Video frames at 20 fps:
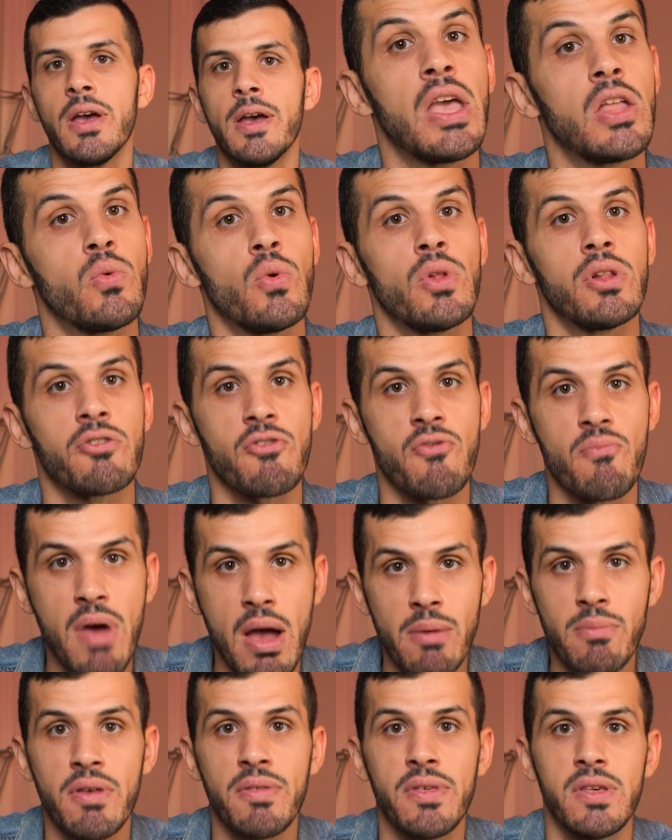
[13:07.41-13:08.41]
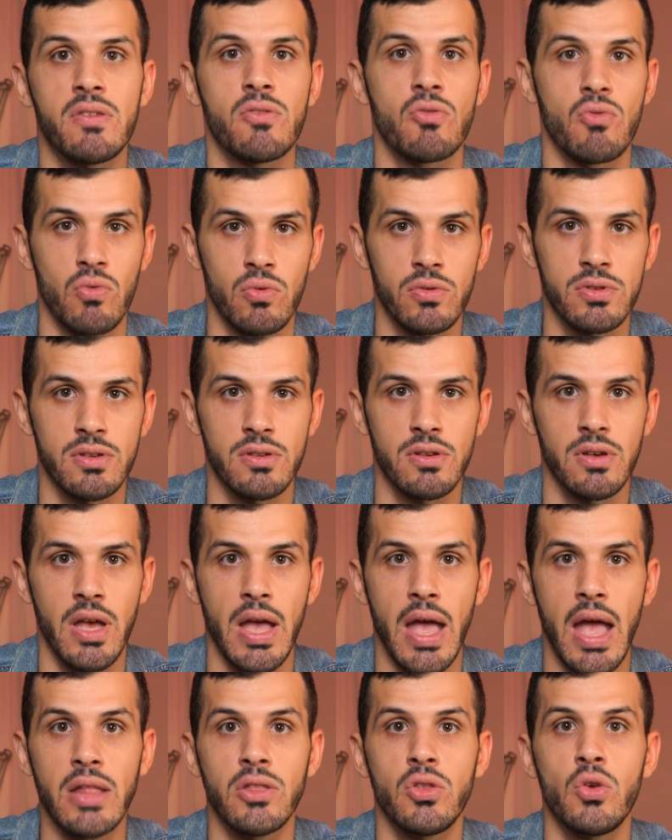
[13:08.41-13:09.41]
it will remember these rules
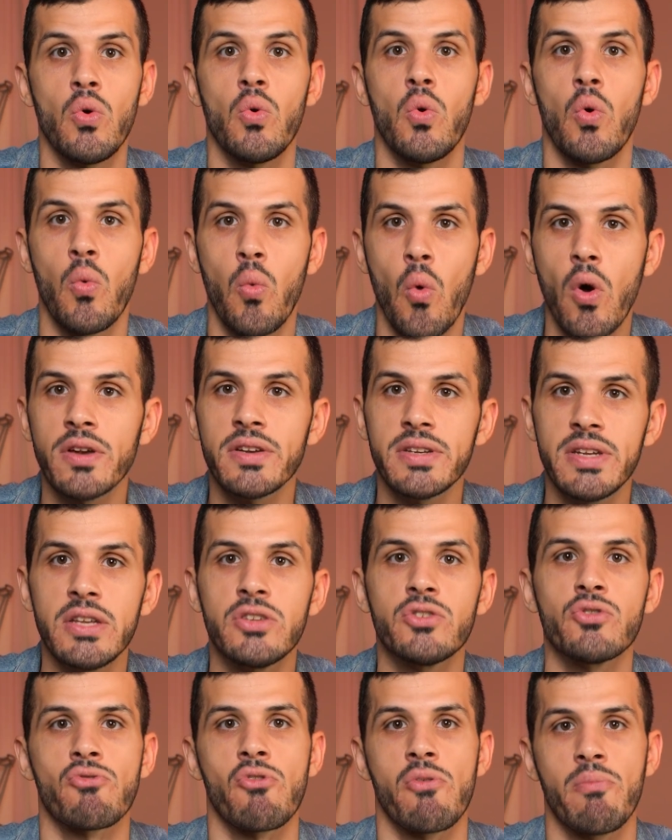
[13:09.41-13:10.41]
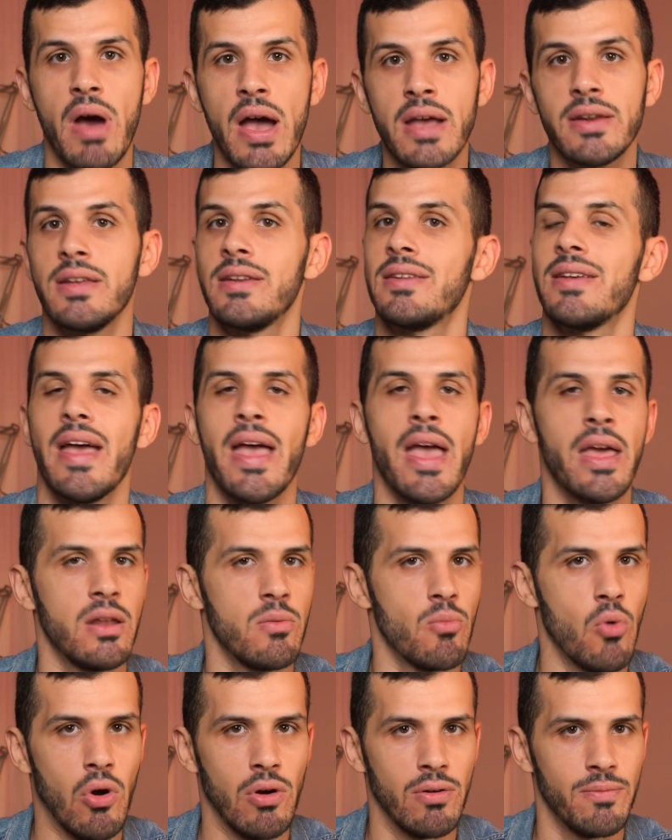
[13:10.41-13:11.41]
and you won't need to remind it
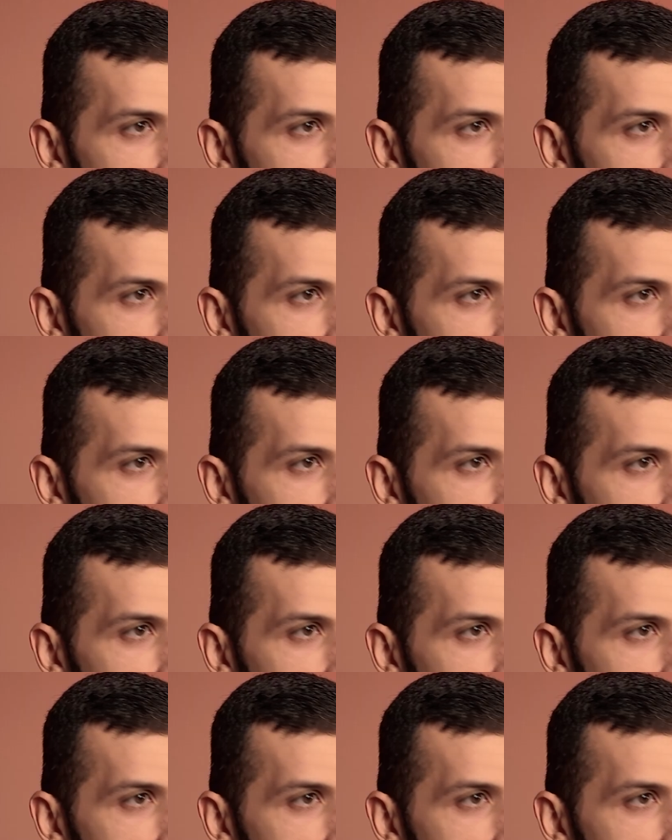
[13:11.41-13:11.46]
anymore.